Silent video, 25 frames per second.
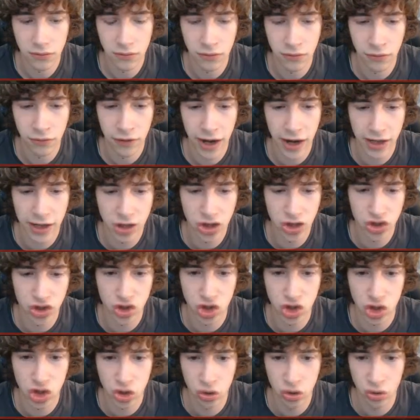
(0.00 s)
Fractured
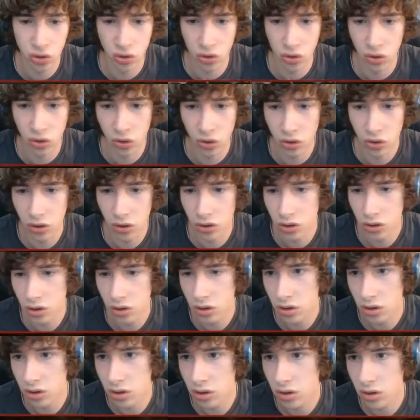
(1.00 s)
skull.
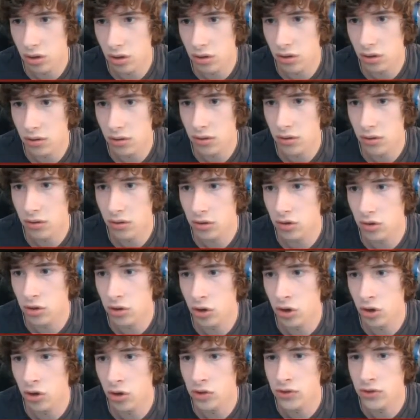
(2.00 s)

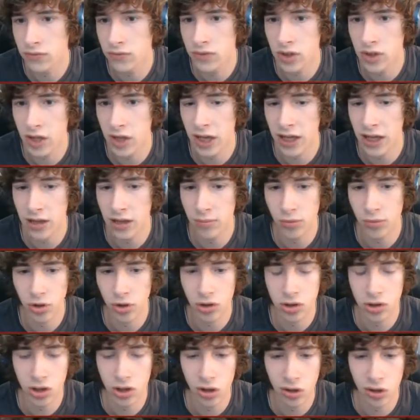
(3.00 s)
Cause of death, blood
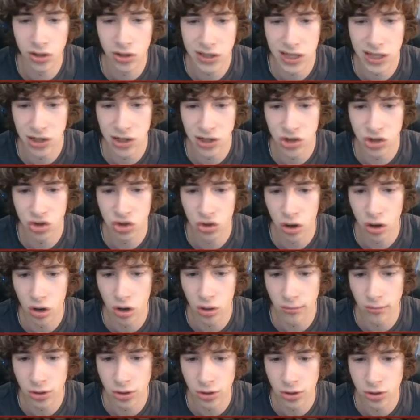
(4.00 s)
loss, head
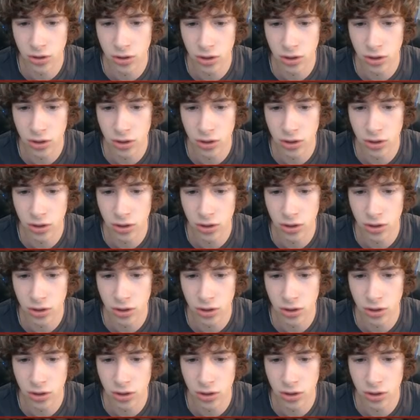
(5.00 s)
trauma.